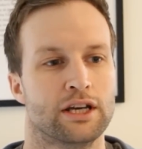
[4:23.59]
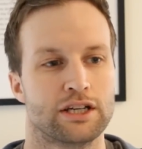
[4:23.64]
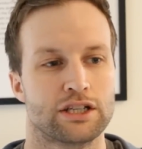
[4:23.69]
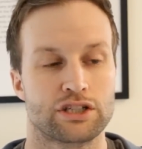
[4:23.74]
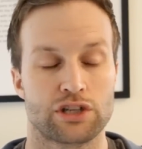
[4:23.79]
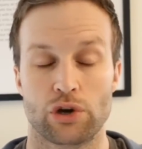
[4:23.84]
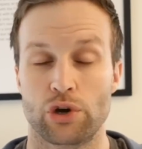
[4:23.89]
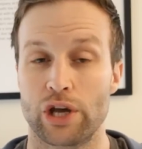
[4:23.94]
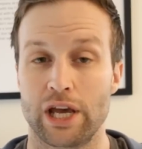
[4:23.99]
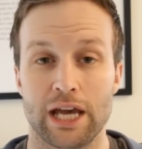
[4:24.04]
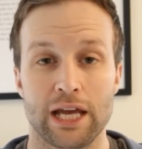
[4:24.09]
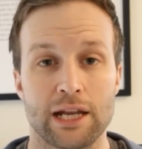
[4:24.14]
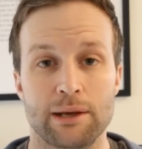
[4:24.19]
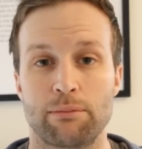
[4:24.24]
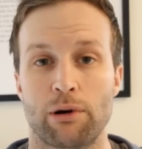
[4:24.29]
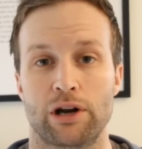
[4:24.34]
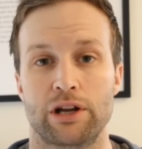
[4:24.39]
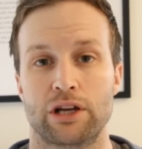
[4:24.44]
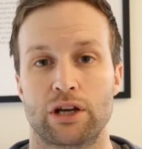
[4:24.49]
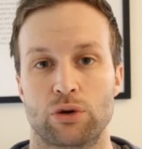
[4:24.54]
So
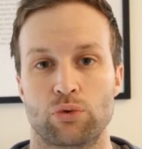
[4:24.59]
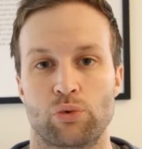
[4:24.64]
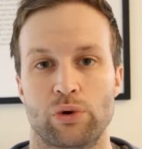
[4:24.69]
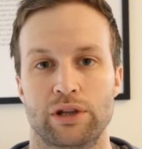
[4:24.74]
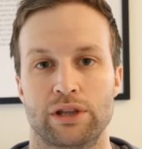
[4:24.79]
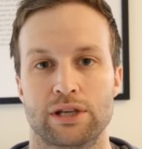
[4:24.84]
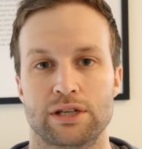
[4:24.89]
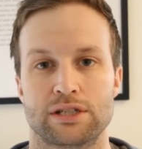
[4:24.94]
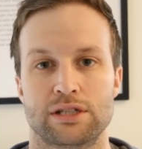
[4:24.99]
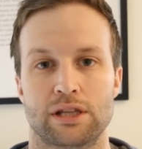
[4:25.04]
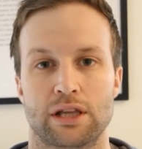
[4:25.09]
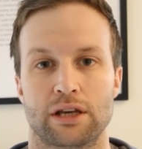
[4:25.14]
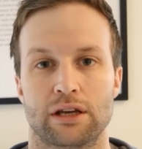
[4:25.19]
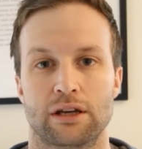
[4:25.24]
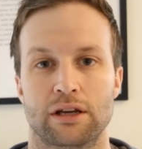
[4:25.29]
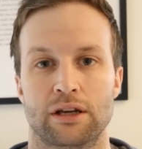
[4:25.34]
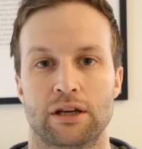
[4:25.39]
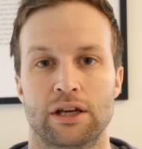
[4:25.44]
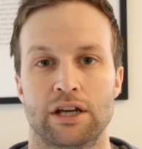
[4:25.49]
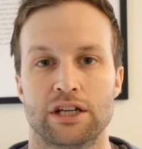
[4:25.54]
anybody can win this
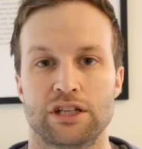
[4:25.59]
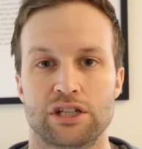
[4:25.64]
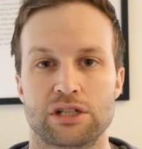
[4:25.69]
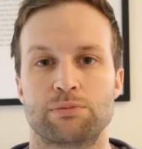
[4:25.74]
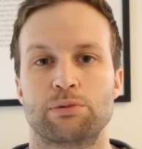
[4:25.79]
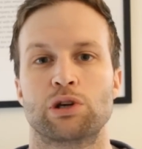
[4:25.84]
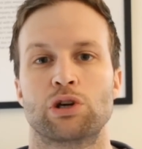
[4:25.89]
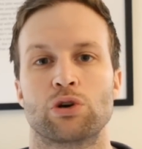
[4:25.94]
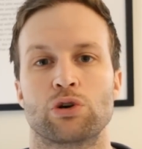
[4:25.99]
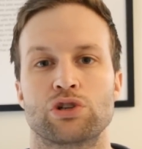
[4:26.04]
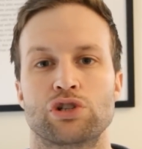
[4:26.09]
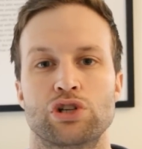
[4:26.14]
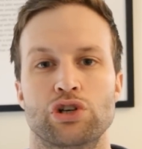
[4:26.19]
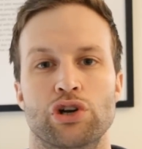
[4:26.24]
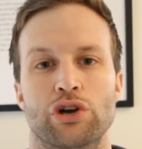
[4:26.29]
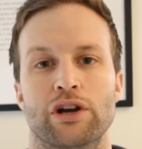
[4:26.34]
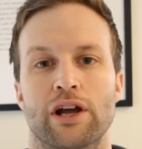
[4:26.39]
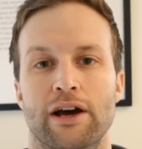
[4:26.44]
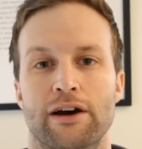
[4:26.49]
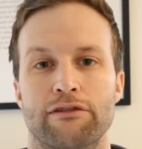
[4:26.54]
thing. Just because you
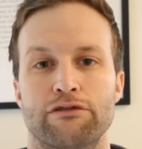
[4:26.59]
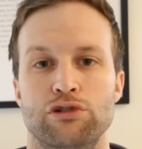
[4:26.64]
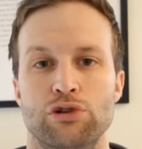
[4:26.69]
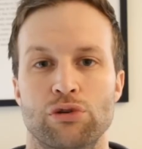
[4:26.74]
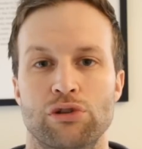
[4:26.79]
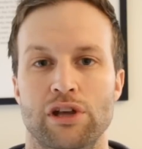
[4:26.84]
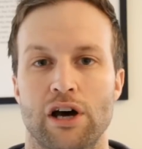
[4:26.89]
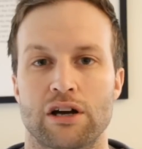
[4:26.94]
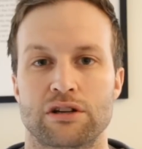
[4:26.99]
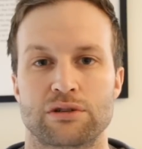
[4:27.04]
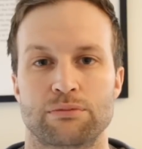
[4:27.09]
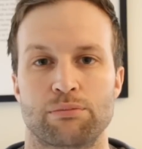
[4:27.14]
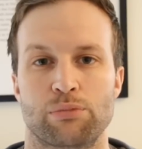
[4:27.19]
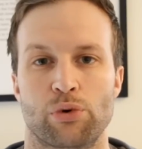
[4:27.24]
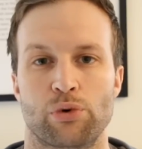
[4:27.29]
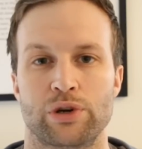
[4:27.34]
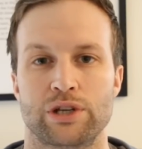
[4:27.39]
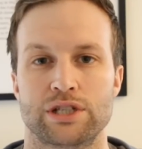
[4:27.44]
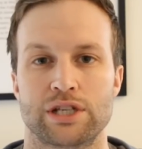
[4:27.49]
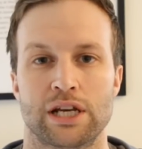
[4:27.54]
don't have 2,000
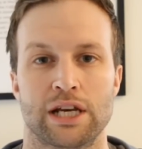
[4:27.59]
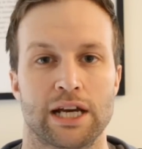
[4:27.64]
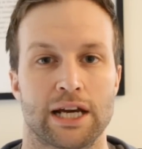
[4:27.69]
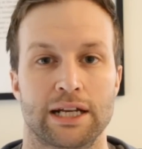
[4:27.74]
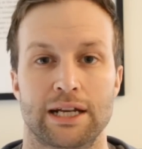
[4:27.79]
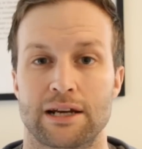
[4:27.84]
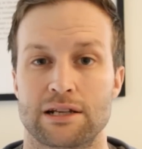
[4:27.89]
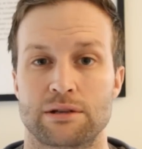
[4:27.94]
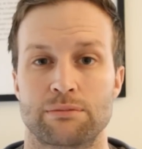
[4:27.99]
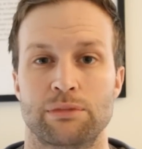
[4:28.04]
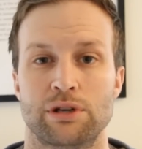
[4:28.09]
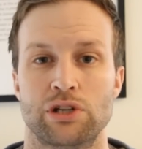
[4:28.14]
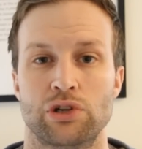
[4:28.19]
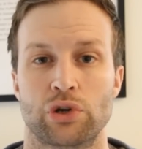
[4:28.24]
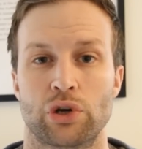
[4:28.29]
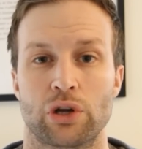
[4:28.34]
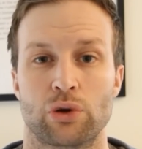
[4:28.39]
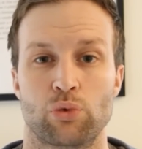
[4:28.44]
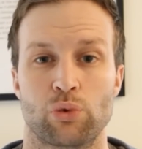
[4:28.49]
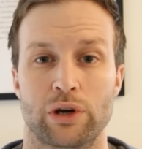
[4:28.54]
points, it doesn't mean you
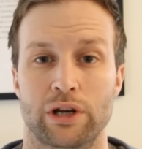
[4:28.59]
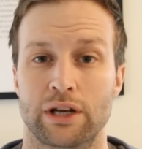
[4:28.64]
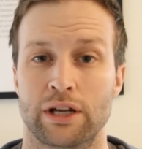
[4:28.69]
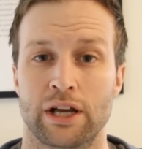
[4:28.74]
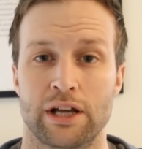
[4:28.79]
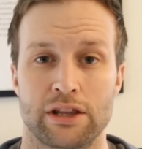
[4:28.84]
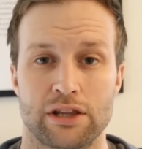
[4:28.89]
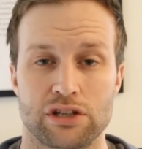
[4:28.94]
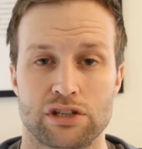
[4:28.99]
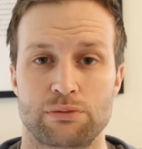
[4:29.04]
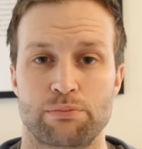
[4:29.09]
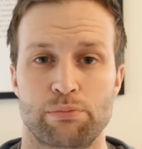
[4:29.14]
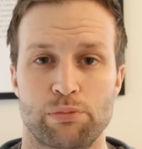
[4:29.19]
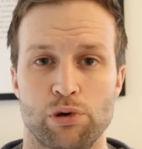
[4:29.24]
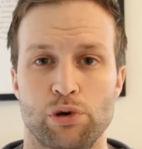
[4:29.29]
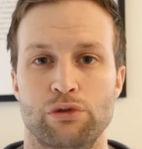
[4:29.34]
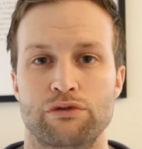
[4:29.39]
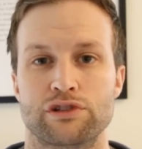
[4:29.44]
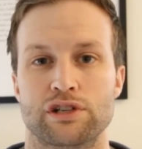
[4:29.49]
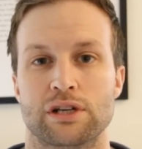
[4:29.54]
can win. This
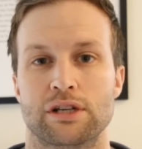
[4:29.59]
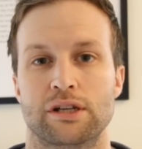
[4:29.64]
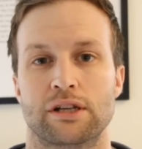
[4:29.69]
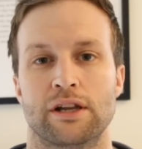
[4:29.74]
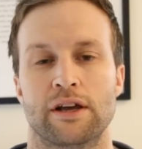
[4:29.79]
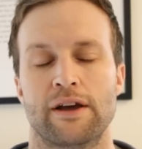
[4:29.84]
proves it.